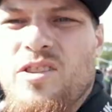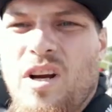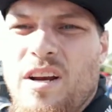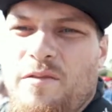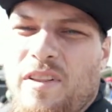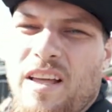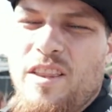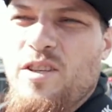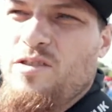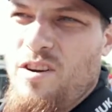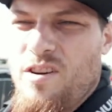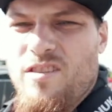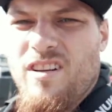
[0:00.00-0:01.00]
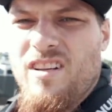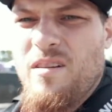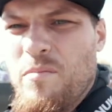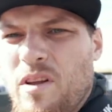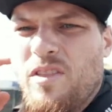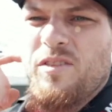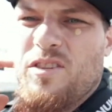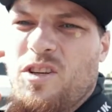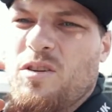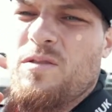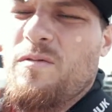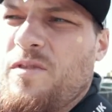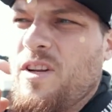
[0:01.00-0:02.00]
Tried to fly the drone. I'm gonna
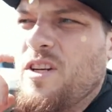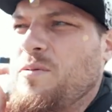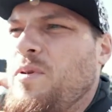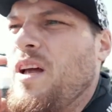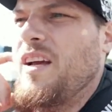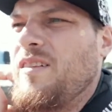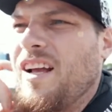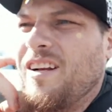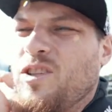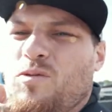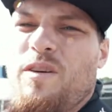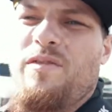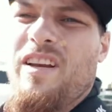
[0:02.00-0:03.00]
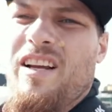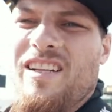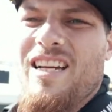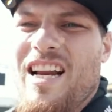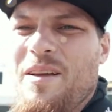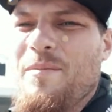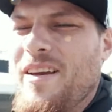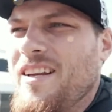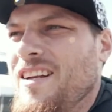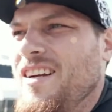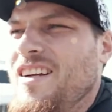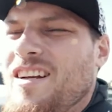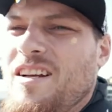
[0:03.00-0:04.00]
show some footage, probably like drifting a tiny bit,
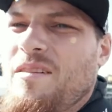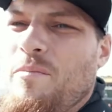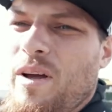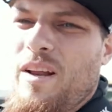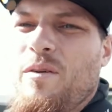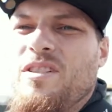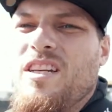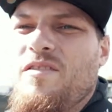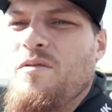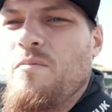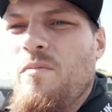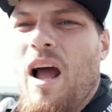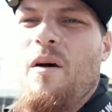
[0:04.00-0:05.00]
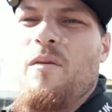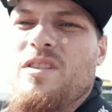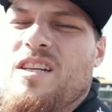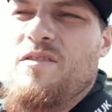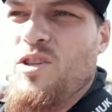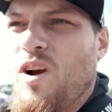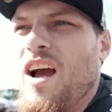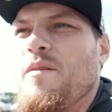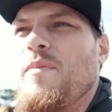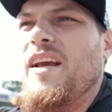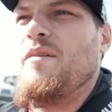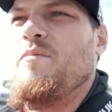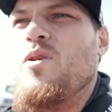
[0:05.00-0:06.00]
but I wasn't even trying to
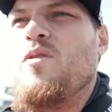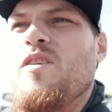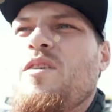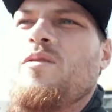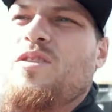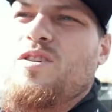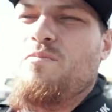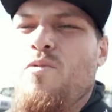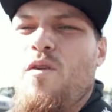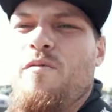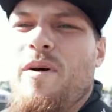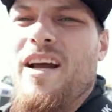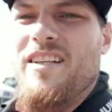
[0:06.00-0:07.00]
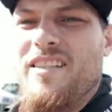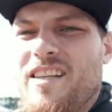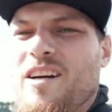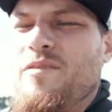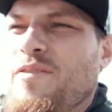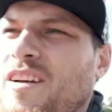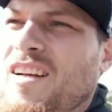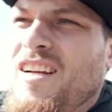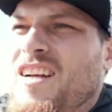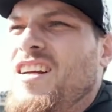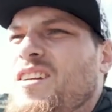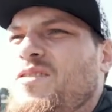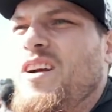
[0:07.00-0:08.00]
make it move, and it was just moving by itself.
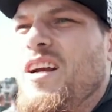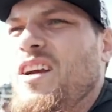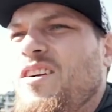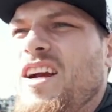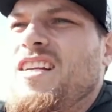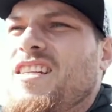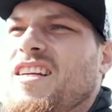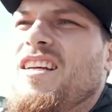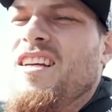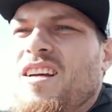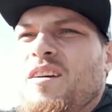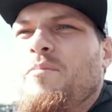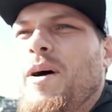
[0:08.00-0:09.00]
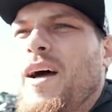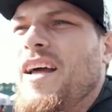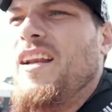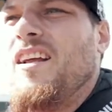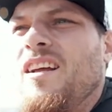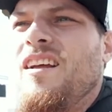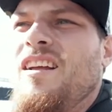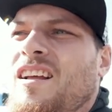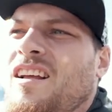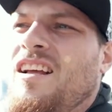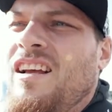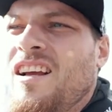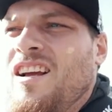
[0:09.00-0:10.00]
Freaking crazy. But
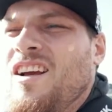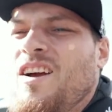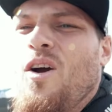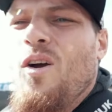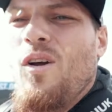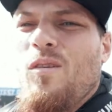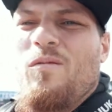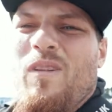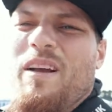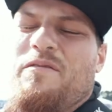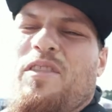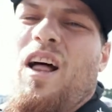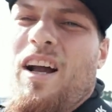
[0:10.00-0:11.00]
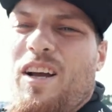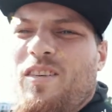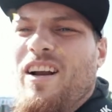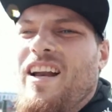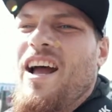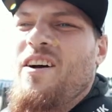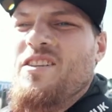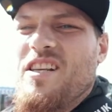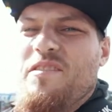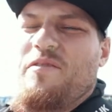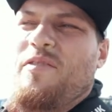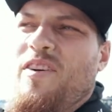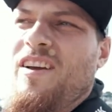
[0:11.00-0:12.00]
I'm like vlogging right now as
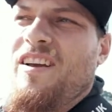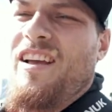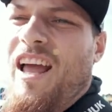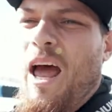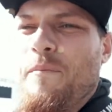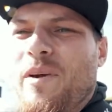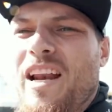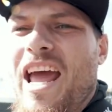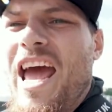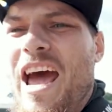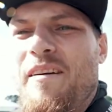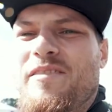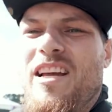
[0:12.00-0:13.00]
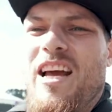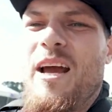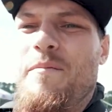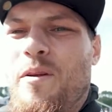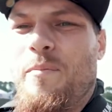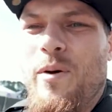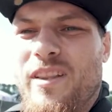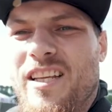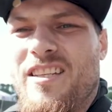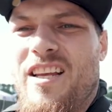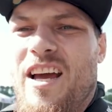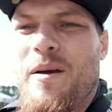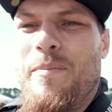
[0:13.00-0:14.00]
if I'm gonna have time to put
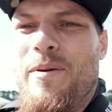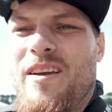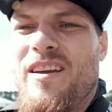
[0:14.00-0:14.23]
this up,